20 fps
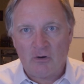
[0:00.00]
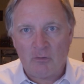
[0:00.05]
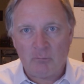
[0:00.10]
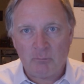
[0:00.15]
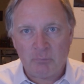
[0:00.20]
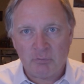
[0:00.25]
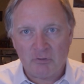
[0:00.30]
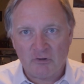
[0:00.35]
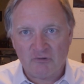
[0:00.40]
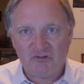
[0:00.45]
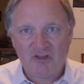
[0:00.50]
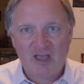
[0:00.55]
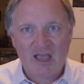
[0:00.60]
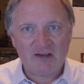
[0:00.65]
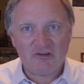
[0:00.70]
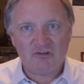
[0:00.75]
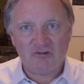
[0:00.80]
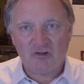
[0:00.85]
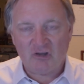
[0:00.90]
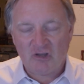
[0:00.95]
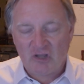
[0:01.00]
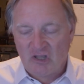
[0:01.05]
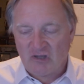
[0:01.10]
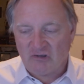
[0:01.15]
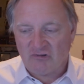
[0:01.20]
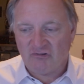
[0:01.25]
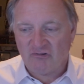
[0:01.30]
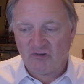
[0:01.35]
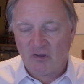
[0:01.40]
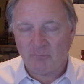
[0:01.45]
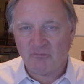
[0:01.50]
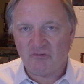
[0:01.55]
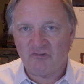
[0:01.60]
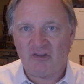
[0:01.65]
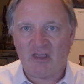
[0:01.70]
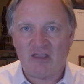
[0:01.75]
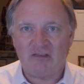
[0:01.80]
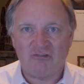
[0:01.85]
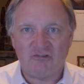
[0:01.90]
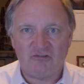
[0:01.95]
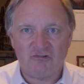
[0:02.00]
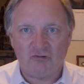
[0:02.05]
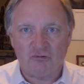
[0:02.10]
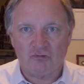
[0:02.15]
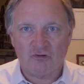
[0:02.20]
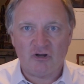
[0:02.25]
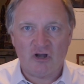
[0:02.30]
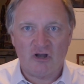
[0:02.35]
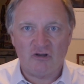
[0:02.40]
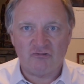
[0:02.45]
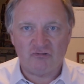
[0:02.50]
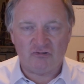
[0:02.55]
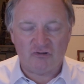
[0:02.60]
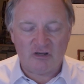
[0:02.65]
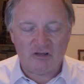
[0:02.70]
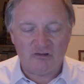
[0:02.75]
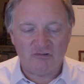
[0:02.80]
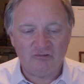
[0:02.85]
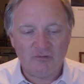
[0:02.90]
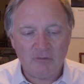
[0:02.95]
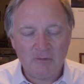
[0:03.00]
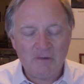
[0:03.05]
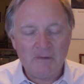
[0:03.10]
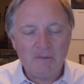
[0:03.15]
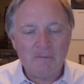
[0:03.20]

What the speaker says: protect in some sense your countries.